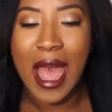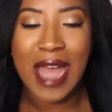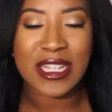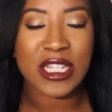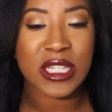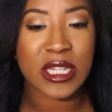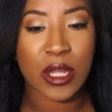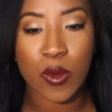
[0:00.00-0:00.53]
I
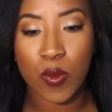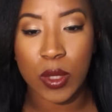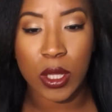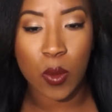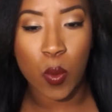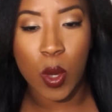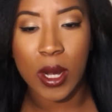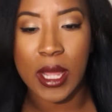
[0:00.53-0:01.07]
just didn't
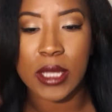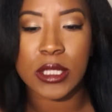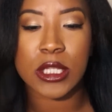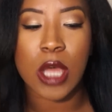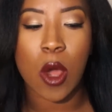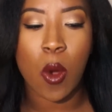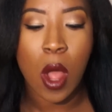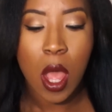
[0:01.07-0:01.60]
really want it.
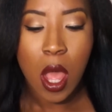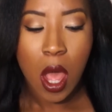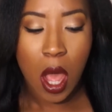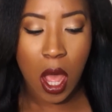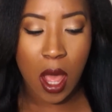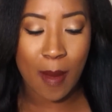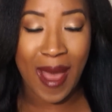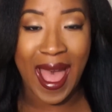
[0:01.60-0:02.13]
So
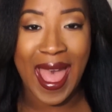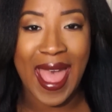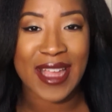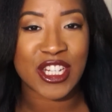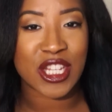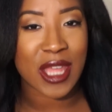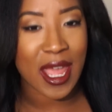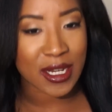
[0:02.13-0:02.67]
I
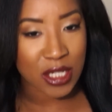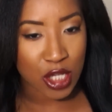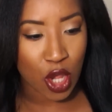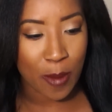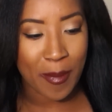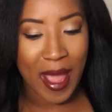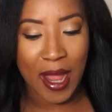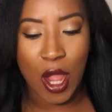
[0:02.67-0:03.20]
actually had to
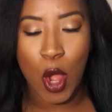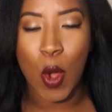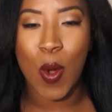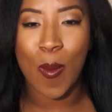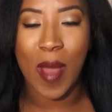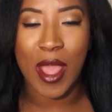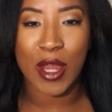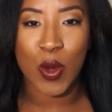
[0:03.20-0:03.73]
come back
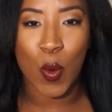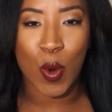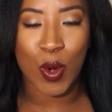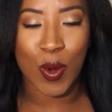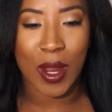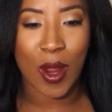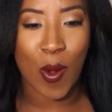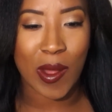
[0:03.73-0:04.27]
home and
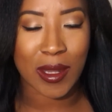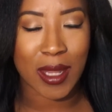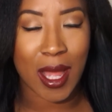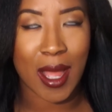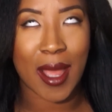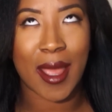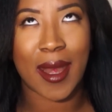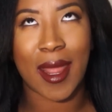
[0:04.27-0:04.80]
order it
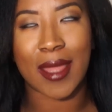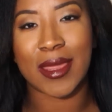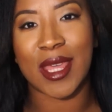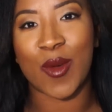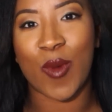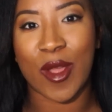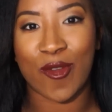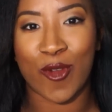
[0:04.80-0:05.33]
online and
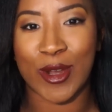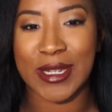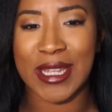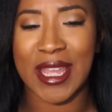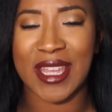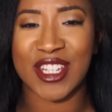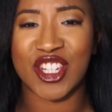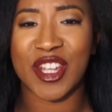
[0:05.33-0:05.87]
then wait for it
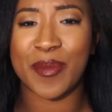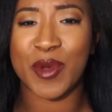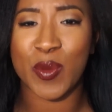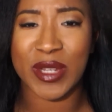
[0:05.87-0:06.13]
to get shipped,